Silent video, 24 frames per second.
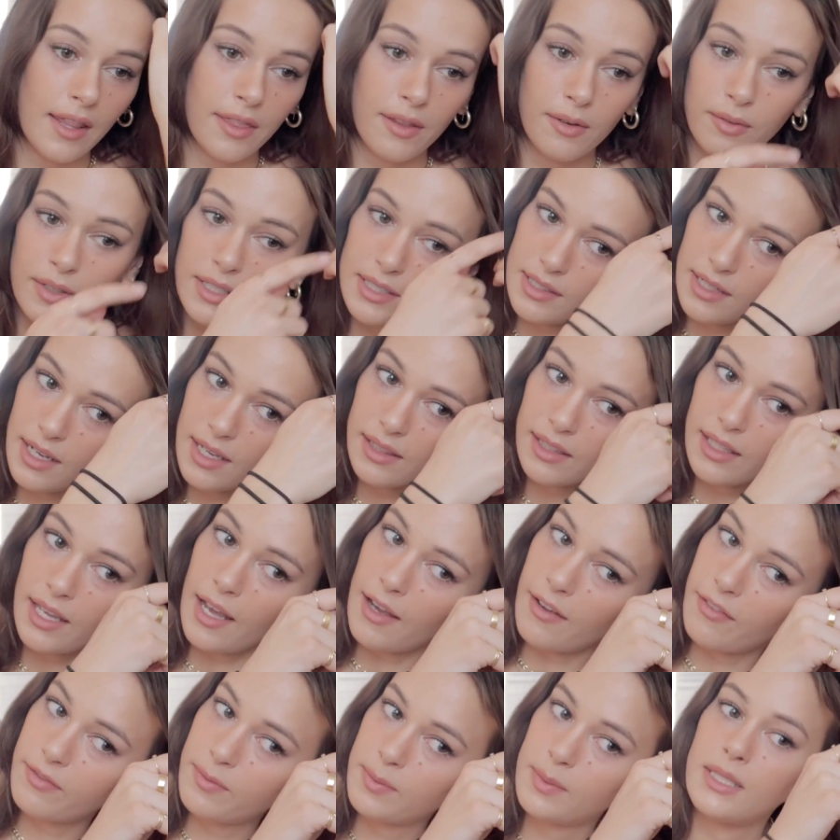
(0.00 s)
The reason I've
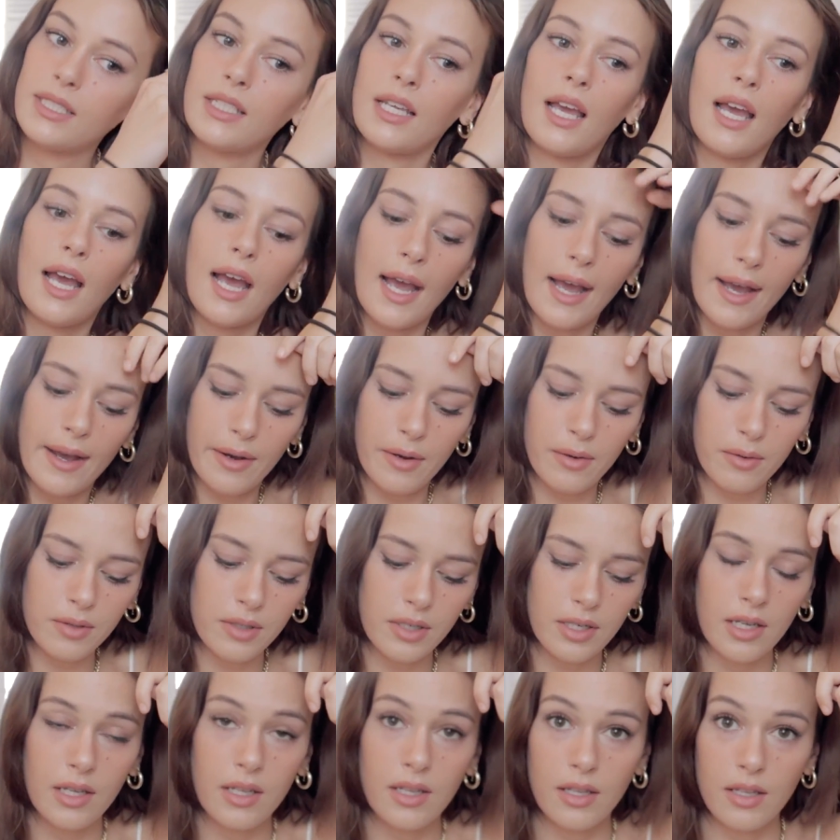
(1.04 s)
kept
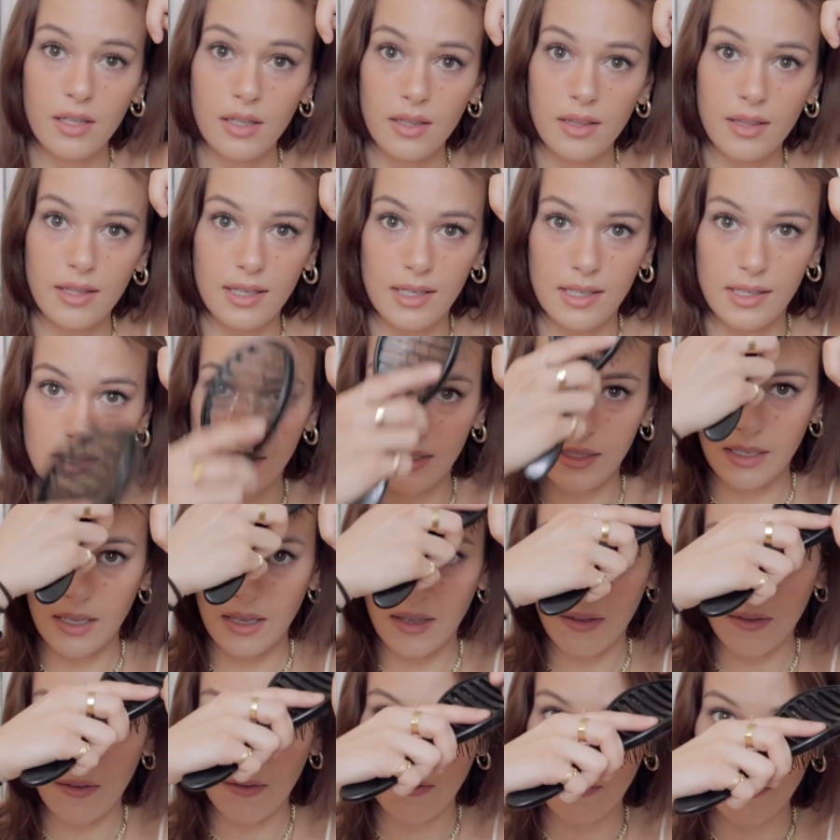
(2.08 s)
out these
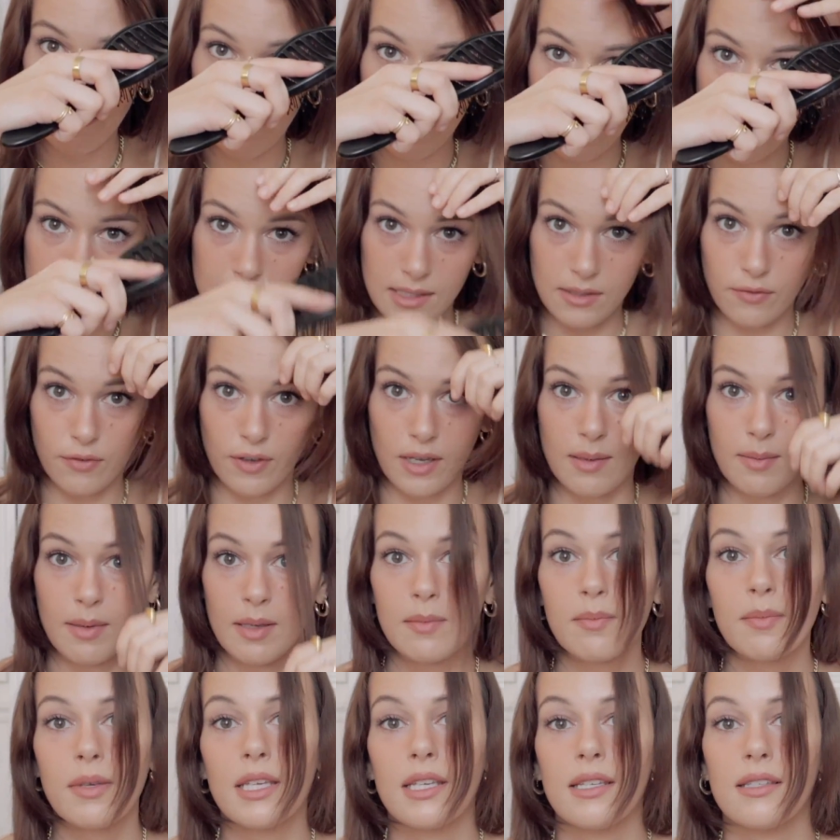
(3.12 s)
face
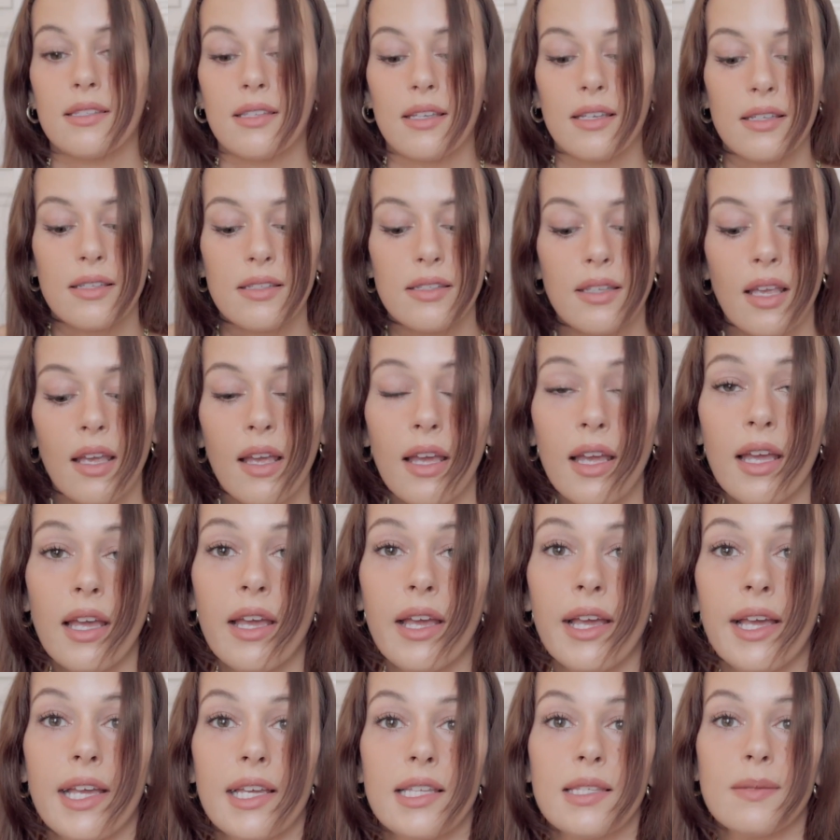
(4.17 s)
framing pieces
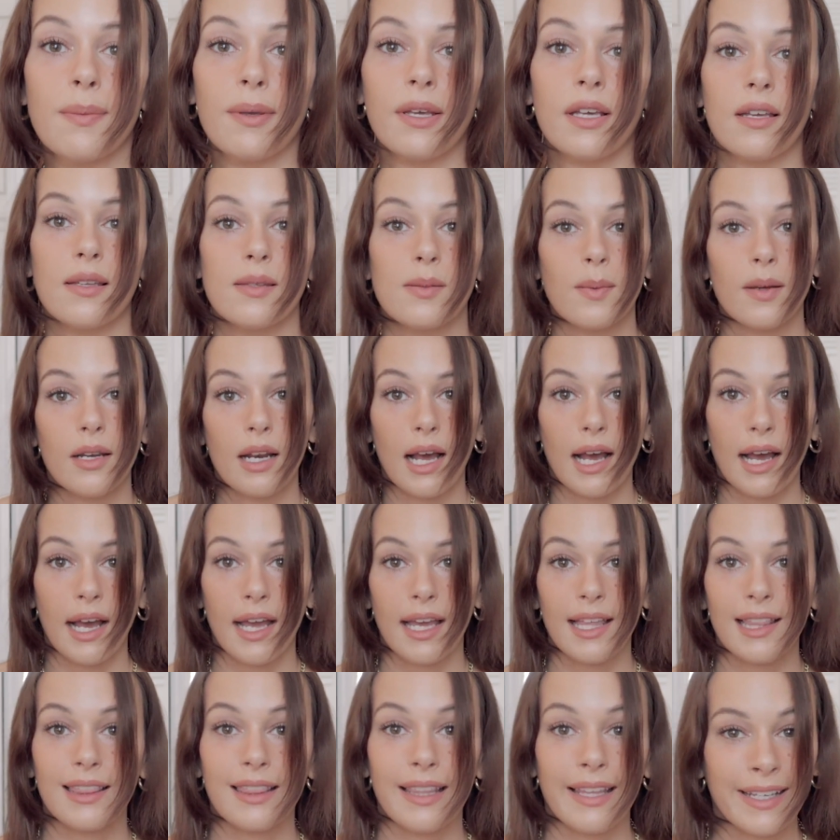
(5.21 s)
is because what
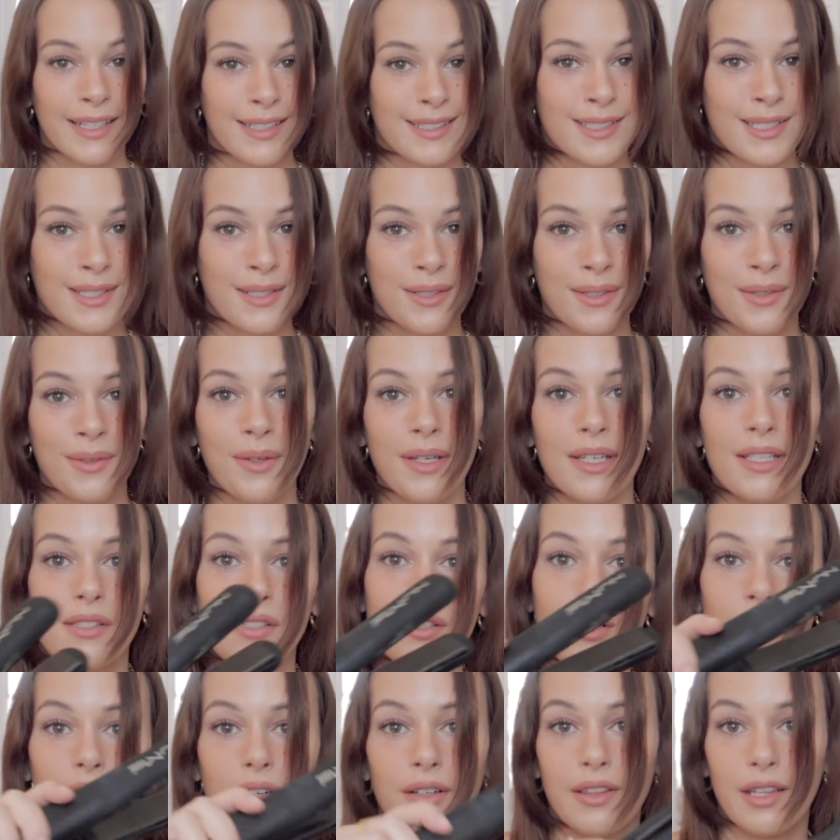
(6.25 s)
I like to do is
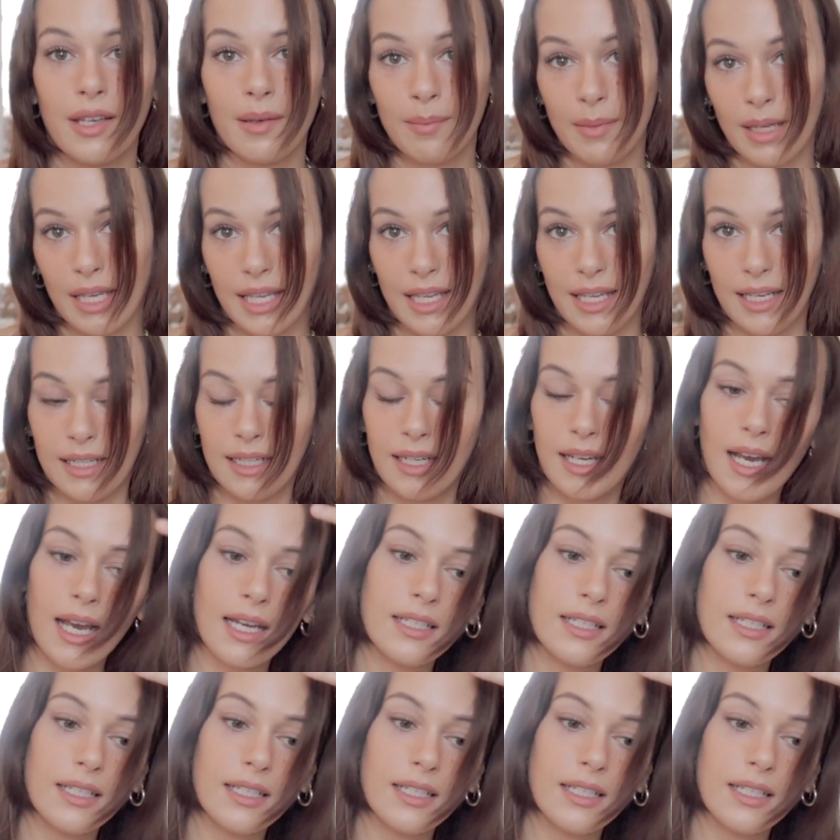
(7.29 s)
curl them in.